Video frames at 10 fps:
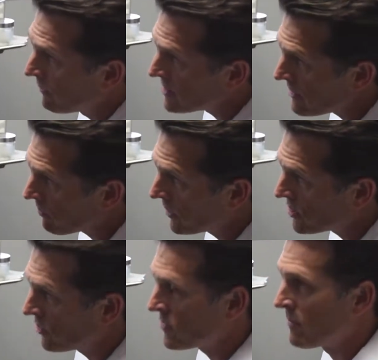bit of
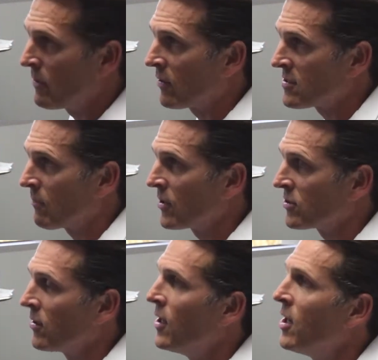separation or is it bigger
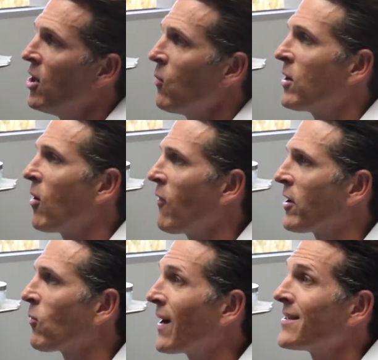separation? We call
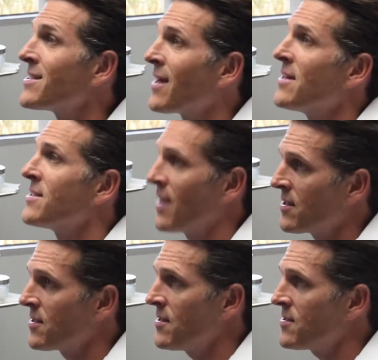that a rectus
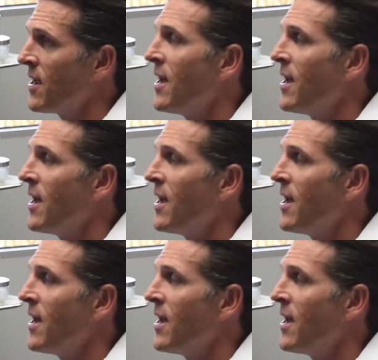diastasis.